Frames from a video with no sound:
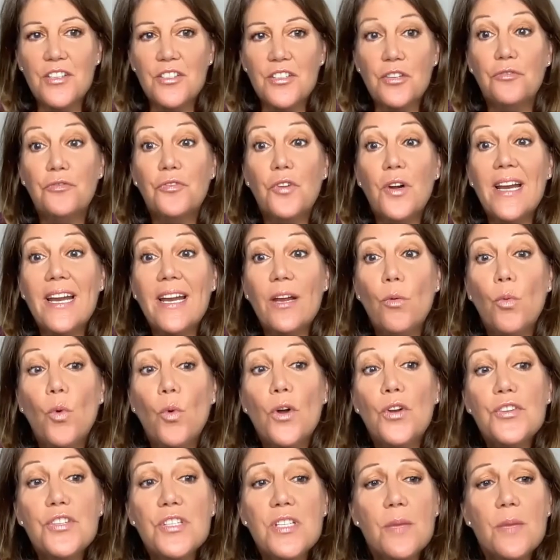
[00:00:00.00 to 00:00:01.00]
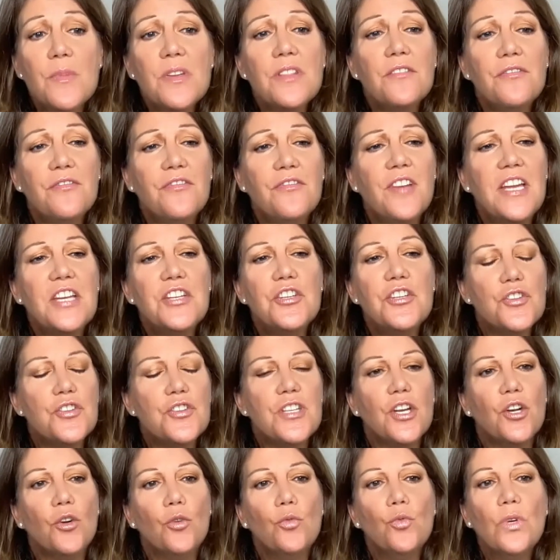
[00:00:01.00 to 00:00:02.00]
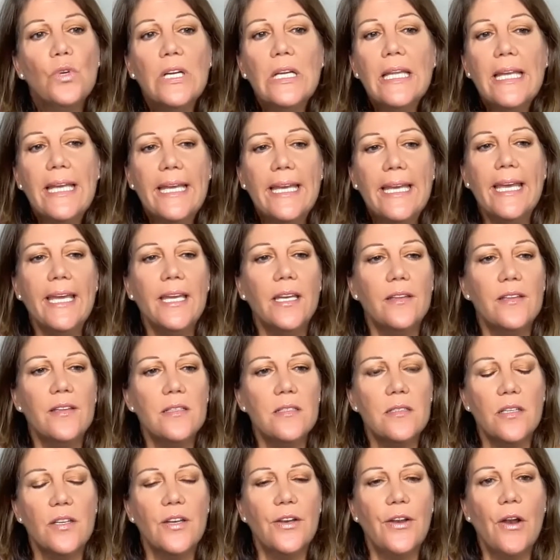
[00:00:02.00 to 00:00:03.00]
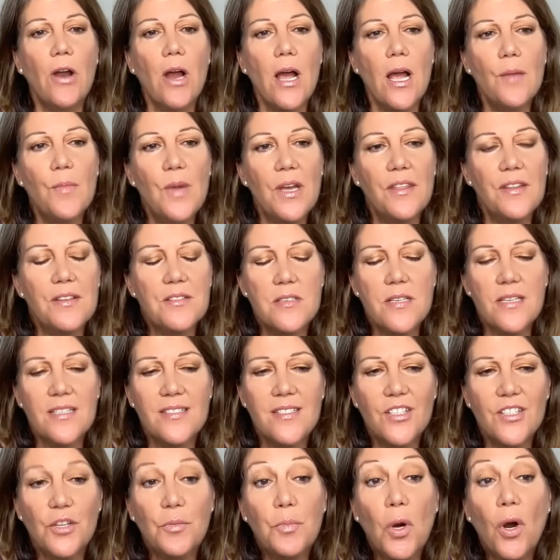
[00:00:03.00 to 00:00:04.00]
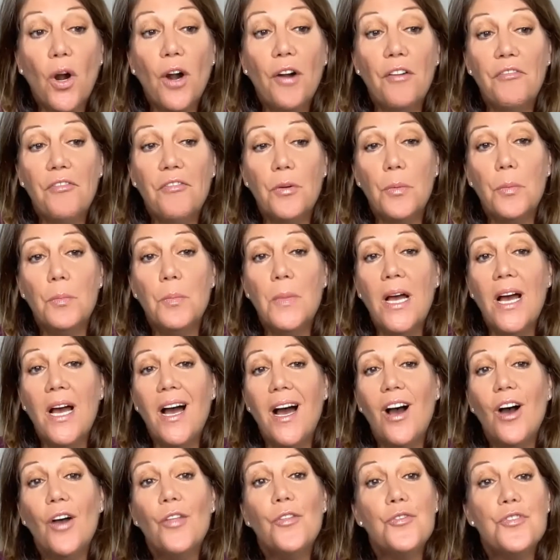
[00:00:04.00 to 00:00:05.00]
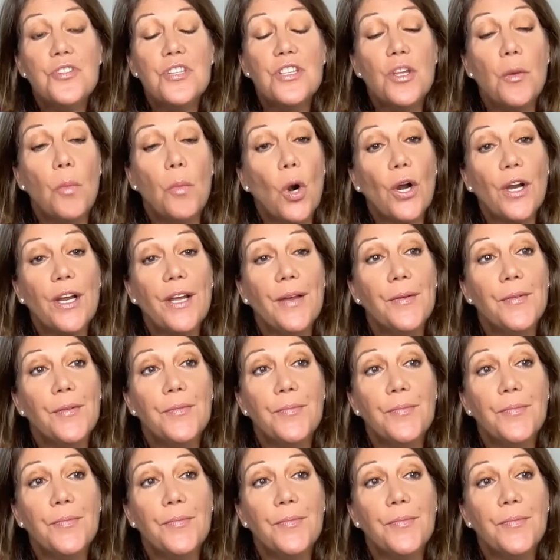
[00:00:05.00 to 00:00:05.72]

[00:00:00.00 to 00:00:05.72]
So Frank, what are some of the features that are really key to this linear high bay that sets it apart from others in the market?